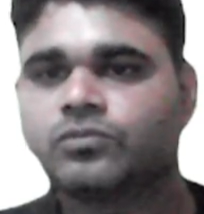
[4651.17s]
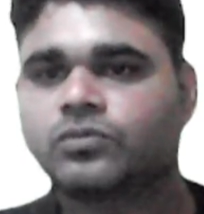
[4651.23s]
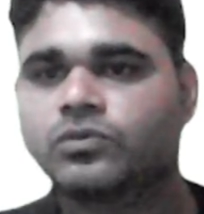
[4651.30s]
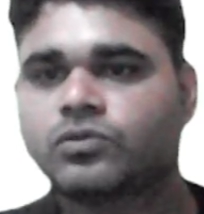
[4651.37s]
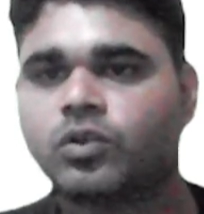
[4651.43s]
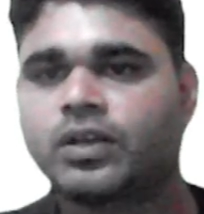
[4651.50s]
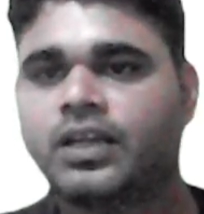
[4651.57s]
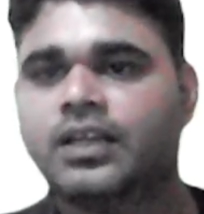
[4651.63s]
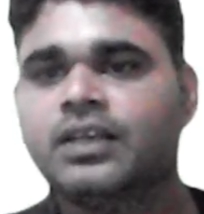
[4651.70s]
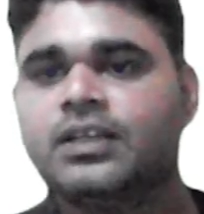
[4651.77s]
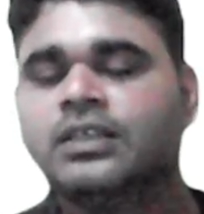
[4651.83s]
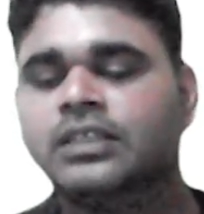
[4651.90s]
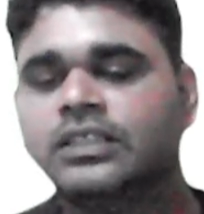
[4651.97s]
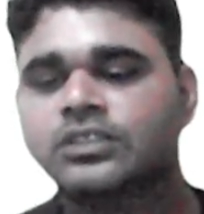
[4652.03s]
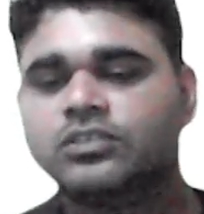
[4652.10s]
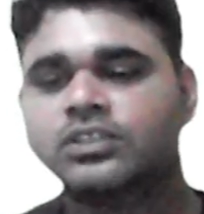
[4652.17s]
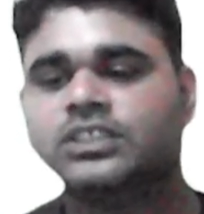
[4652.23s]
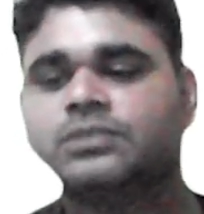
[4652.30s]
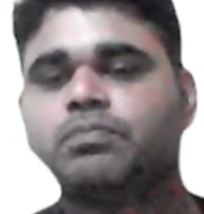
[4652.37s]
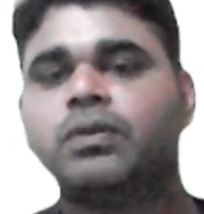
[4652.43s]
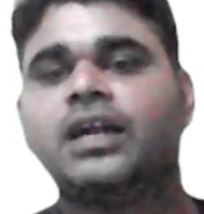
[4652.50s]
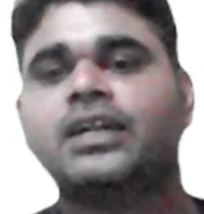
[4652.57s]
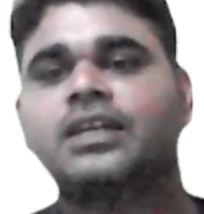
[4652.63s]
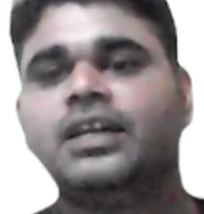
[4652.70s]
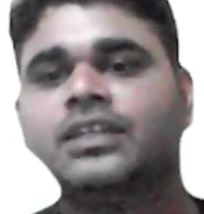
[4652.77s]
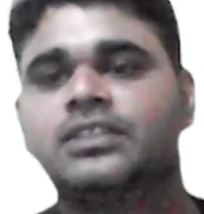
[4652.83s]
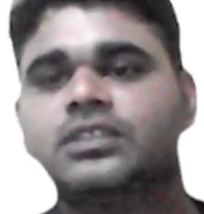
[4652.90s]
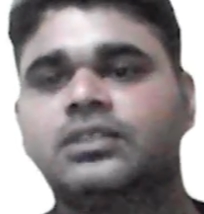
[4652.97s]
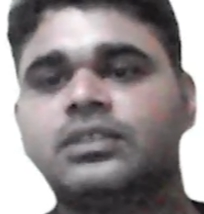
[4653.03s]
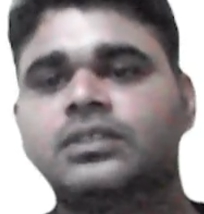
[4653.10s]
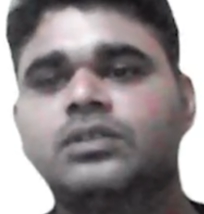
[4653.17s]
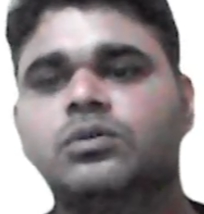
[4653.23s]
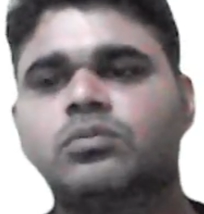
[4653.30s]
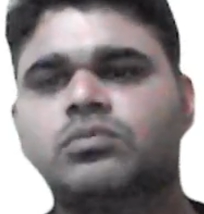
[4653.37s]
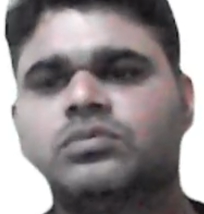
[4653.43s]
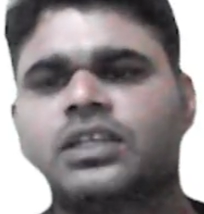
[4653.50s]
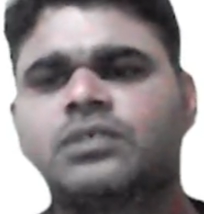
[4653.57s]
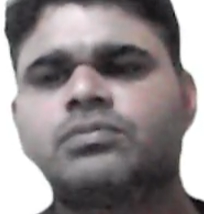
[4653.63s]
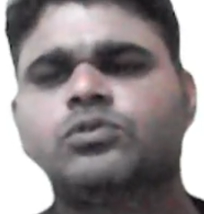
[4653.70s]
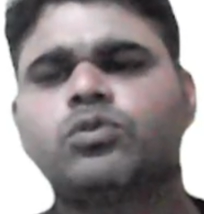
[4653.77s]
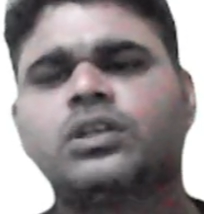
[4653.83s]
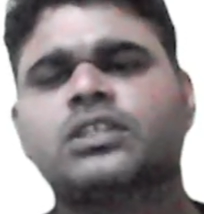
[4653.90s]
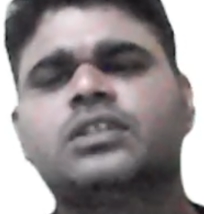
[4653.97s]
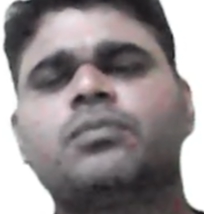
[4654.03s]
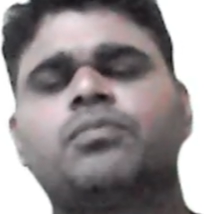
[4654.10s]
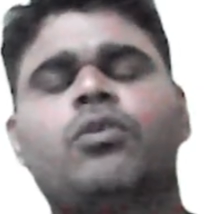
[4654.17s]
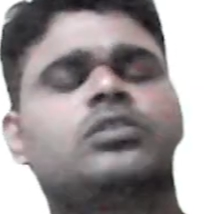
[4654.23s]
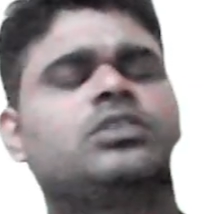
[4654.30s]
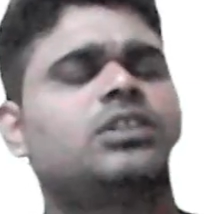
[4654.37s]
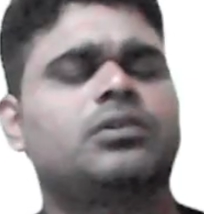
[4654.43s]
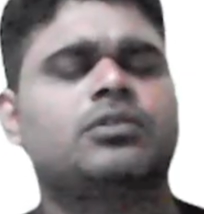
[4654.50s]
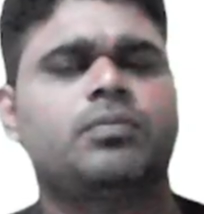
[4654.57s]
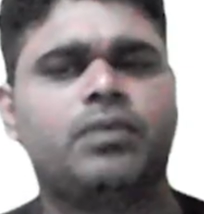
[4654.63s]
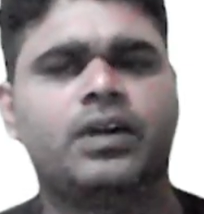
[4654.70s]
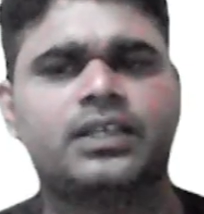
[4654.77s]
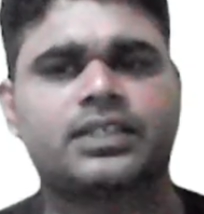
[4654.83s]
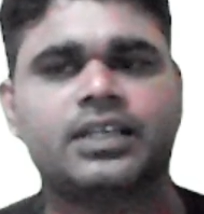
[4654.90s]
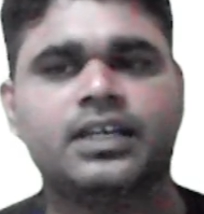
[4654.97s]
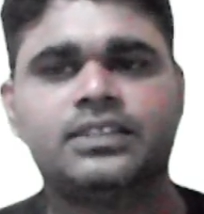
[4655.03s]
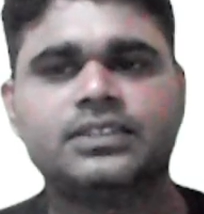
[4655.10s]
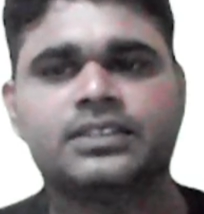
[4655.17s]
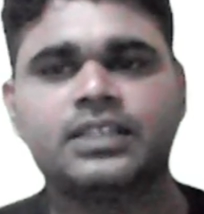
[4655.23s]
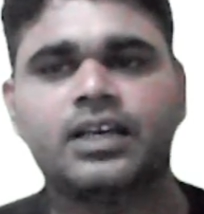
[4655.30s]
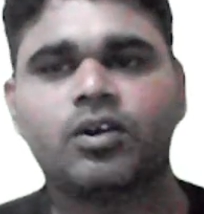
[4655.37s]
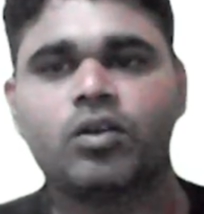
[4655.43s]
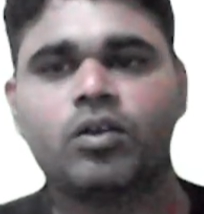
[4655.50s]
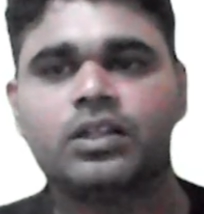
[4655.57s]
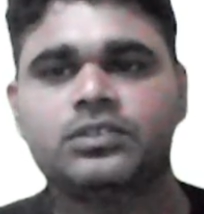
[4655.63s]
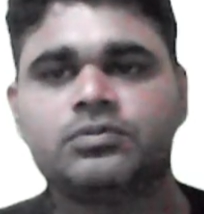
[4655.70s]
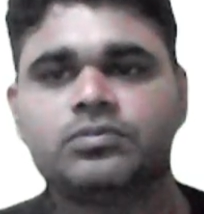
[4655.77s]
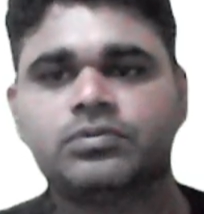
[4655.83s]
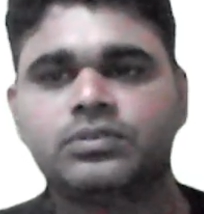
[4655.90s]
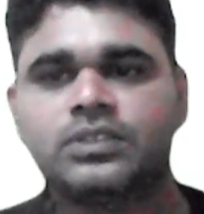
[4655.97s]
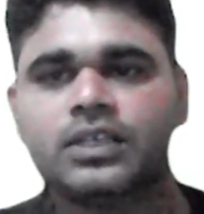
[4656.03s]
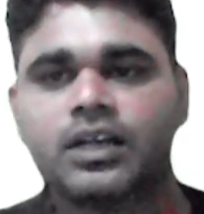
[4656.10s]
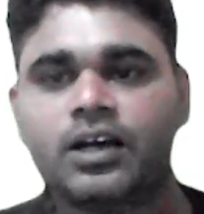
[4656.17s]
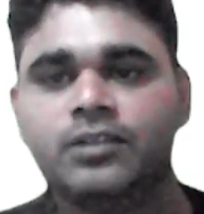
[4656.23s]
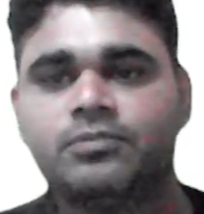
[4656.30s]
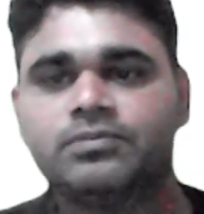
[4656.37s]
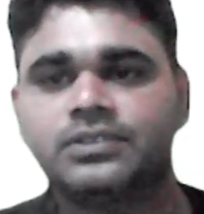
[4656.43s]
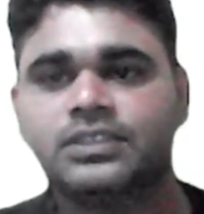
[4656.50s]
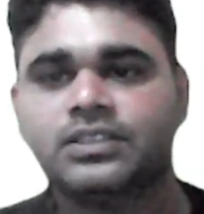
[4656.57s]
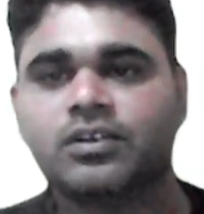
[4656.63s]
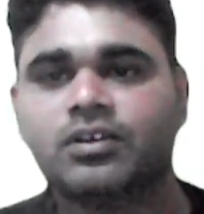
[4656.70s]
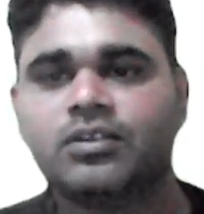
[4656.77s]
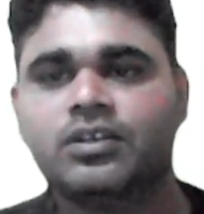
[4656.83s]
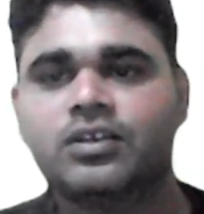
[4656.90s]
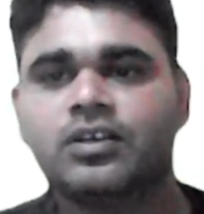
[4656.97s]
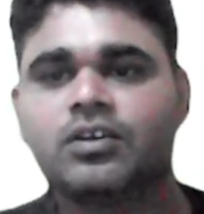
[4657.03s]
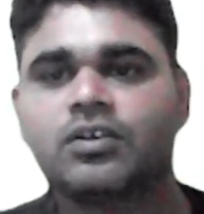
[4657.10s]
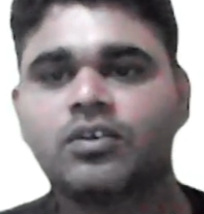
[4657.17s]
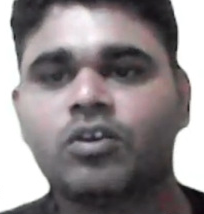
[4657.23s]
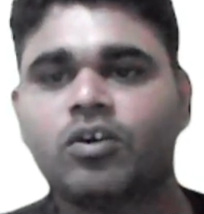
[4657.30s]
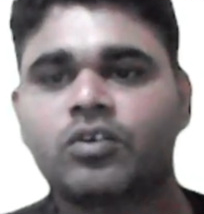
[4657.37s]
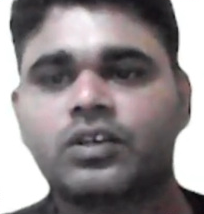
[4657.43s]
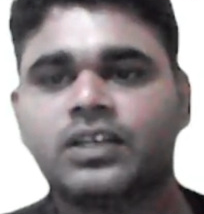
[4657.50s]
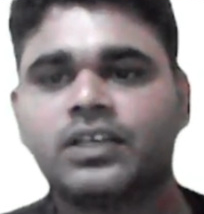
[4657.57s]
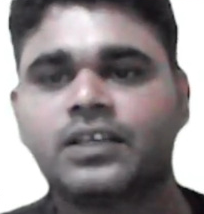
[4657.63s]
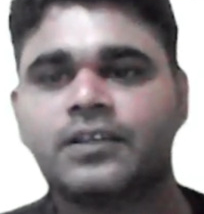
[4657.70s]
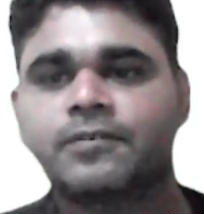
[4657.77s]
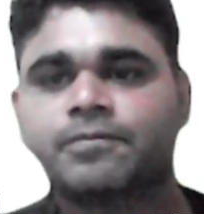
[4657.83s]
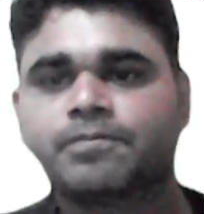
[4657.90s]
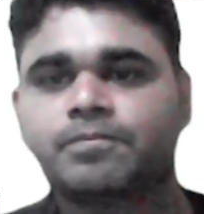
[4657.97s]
Okay, this platelet, that means what is the function of the platelet? They helps in the clotting.